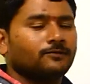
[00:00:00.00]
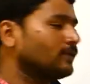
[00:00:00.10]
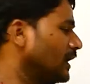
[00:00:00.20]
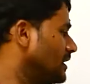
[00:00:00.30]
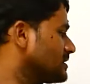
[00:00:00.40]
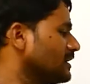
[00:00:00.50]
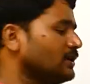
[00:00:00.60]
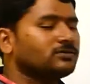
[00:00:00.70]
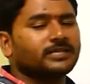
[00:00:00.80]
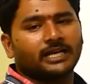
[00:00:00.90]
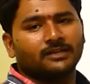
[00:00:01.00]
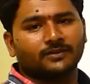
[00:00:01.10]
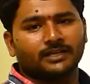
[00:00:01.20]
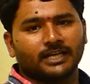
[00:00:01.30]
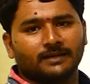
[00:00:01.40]
Felis Leo
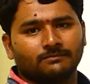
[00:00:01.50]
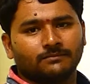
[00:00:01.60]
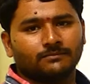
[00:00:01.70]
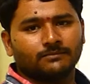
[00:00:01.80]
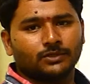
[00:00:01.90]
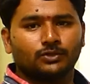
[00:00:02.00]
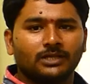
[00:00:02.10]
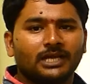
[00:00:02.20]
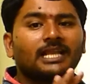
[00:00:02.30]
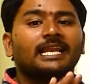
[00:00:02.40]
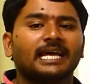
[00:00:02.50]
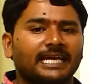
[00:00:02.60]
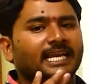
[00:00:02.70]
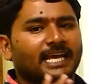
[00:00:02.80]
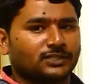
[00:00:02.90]
scientific name to the
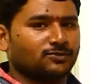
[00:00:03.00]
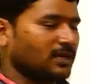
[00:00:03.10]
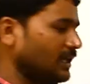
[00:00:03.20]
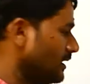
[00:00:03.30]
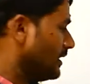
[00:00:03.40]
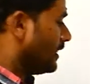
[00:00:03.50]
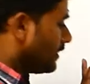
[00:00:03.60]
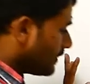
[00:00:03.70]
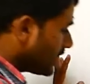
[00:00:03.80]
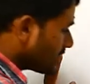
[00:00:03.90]
lion actually. For